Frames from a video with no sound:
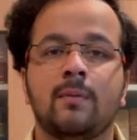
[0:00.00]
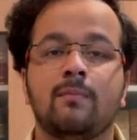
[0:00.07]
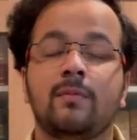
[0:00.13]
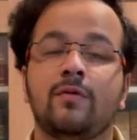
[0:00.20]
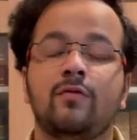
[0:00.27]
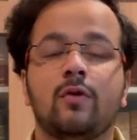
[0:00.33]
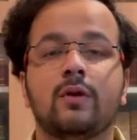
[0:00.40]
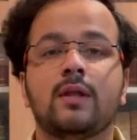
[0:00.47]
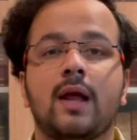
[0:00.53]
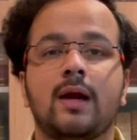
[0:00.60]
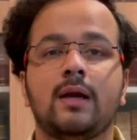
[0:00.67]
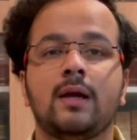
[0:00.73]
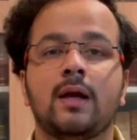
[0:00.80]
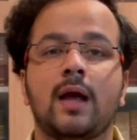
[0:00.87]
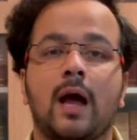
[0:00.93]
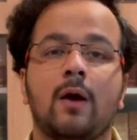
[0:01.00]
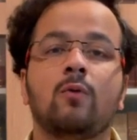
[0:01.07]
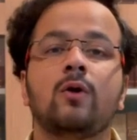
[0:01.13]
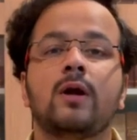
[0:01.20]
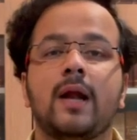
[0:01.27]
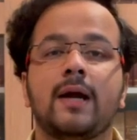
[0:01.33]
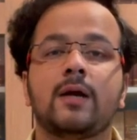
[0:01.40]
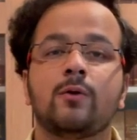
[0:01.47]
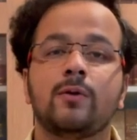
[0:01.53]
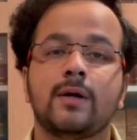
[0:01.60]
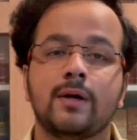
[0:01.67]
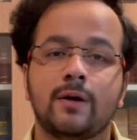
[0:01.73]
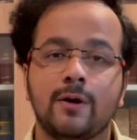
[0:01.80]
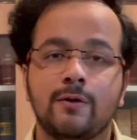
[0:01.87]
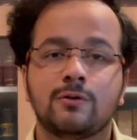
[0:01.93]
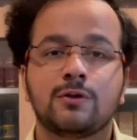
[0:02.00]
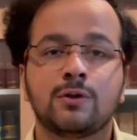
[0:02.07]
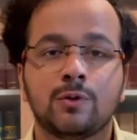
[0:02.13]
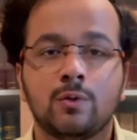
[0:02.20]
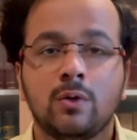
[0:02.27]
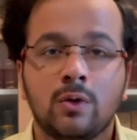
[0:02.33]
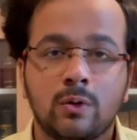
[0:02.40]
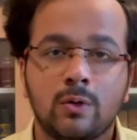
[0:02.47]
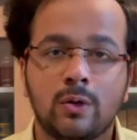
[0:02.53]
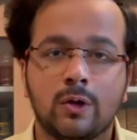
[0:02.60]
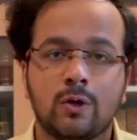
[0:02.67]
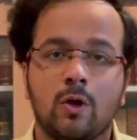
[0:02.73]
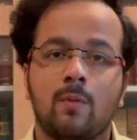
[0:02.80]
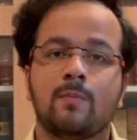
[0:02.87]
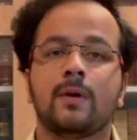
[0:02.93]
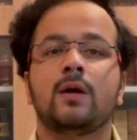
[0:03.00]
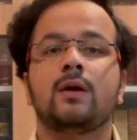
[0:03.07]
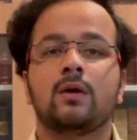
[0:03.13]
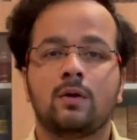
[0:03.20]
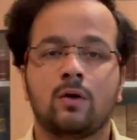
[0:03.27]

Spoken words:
Before that, I would like to introduce you to the topic